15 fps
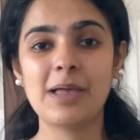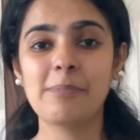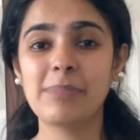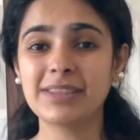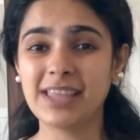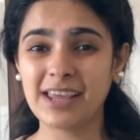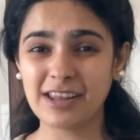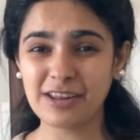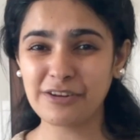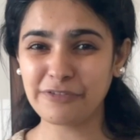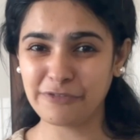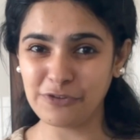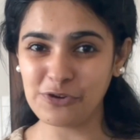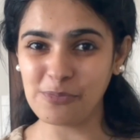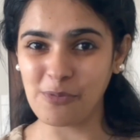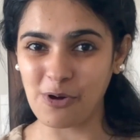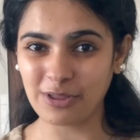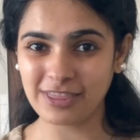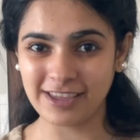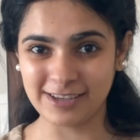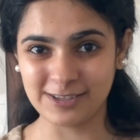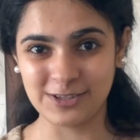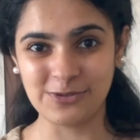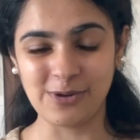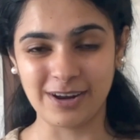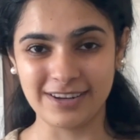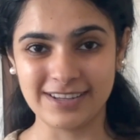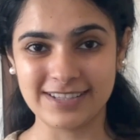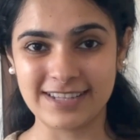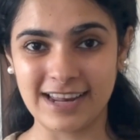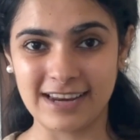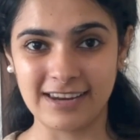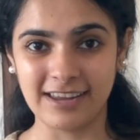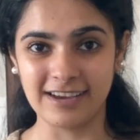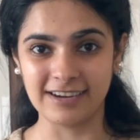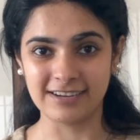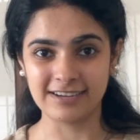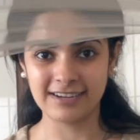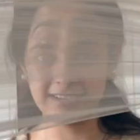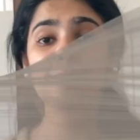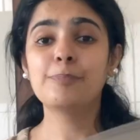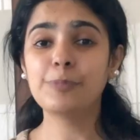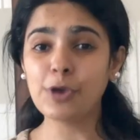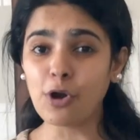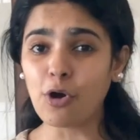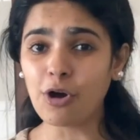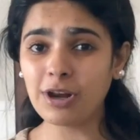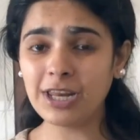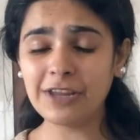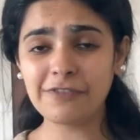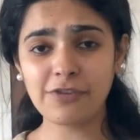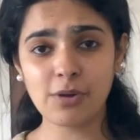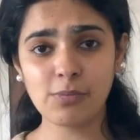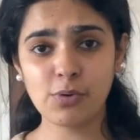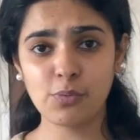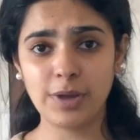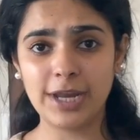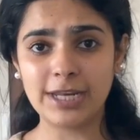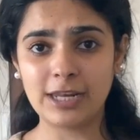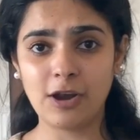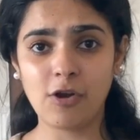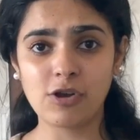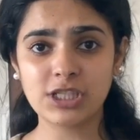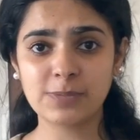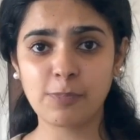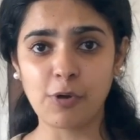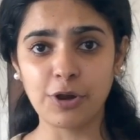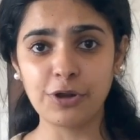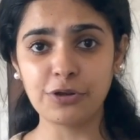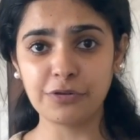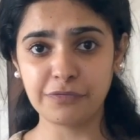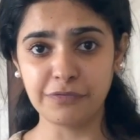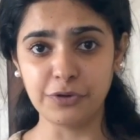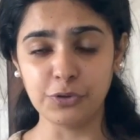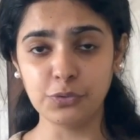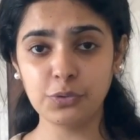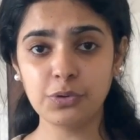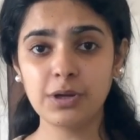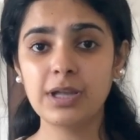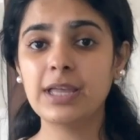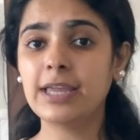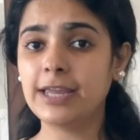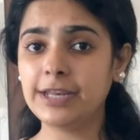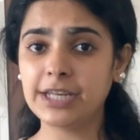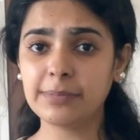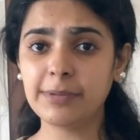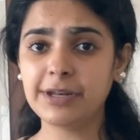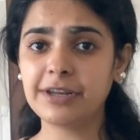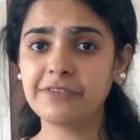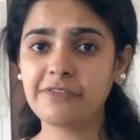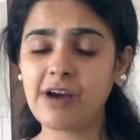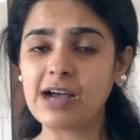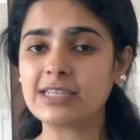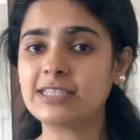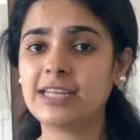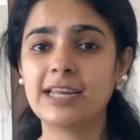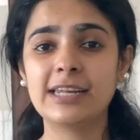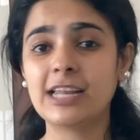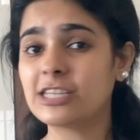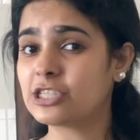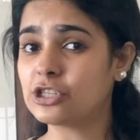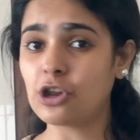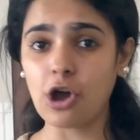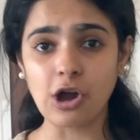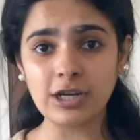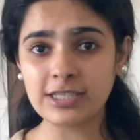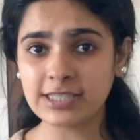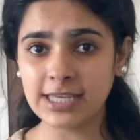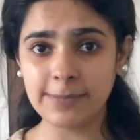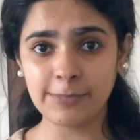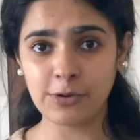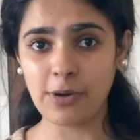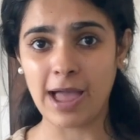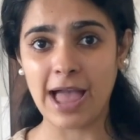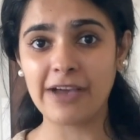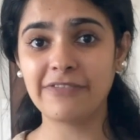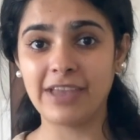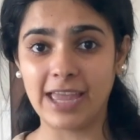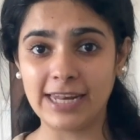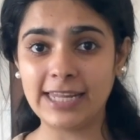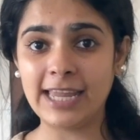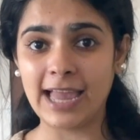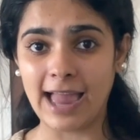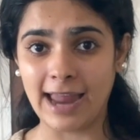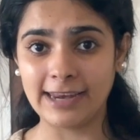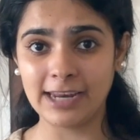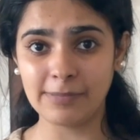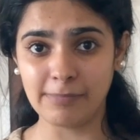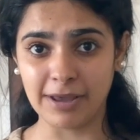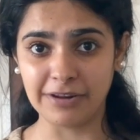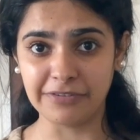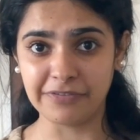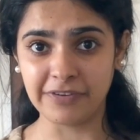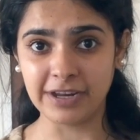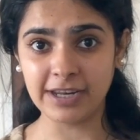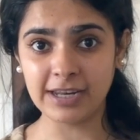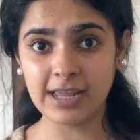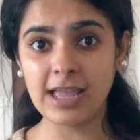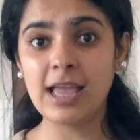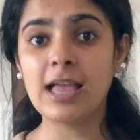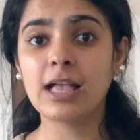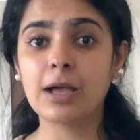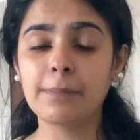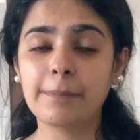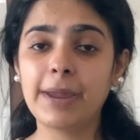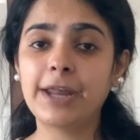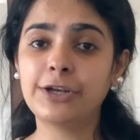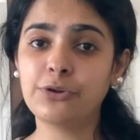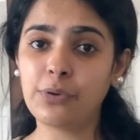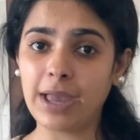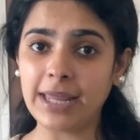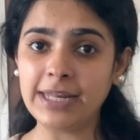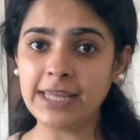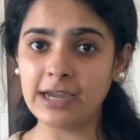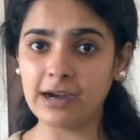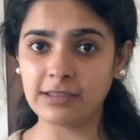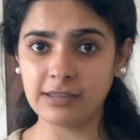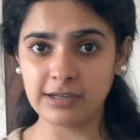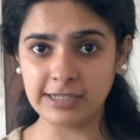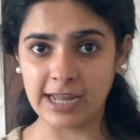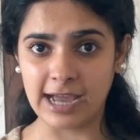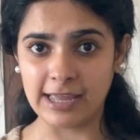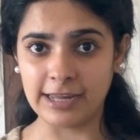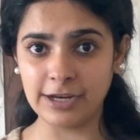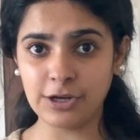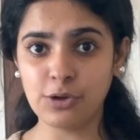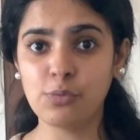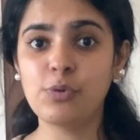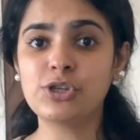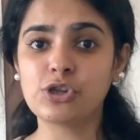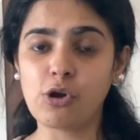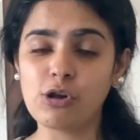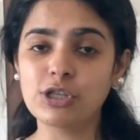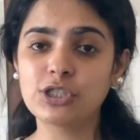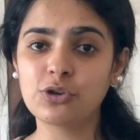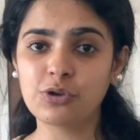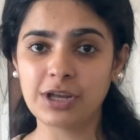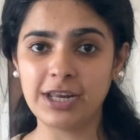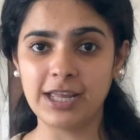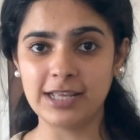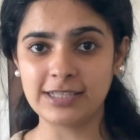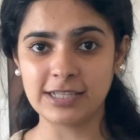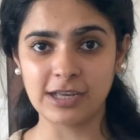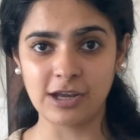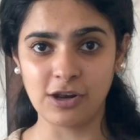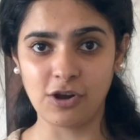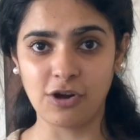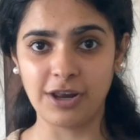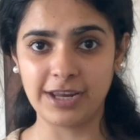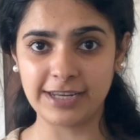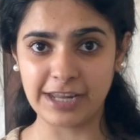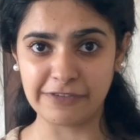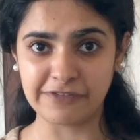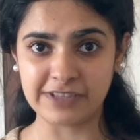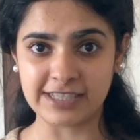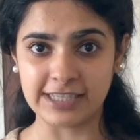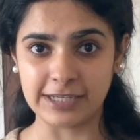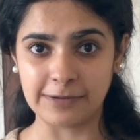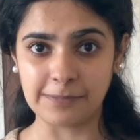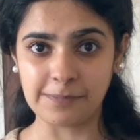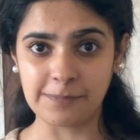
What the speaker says: But there are a few more things to understand here. Purely from a weight loss point of view, intermittent fasting does not seem to have any added benefit compared to any other diet which also creates a caloric deficit.